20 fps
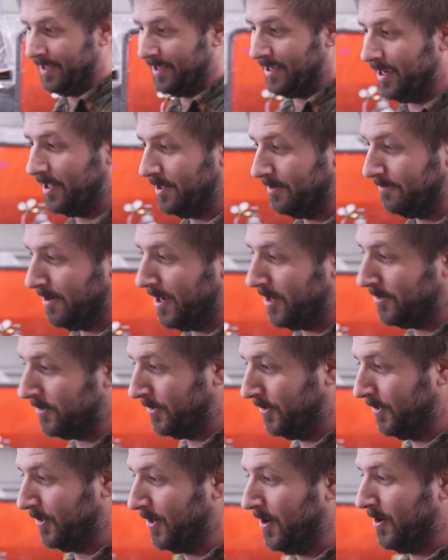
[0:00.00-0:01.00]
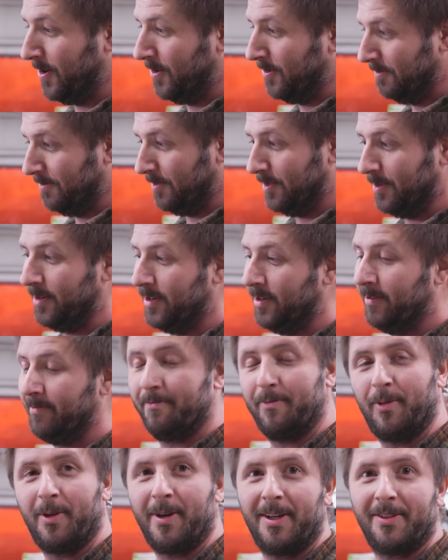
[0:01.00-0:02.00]
yeah, the faster you go,
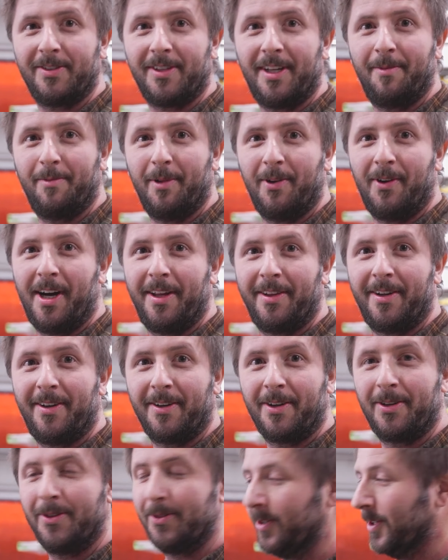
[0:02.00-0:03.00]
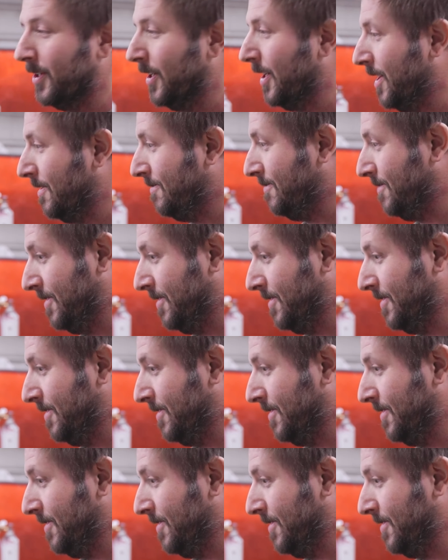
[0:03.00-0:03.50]
more air is going to blow on there and cool it off.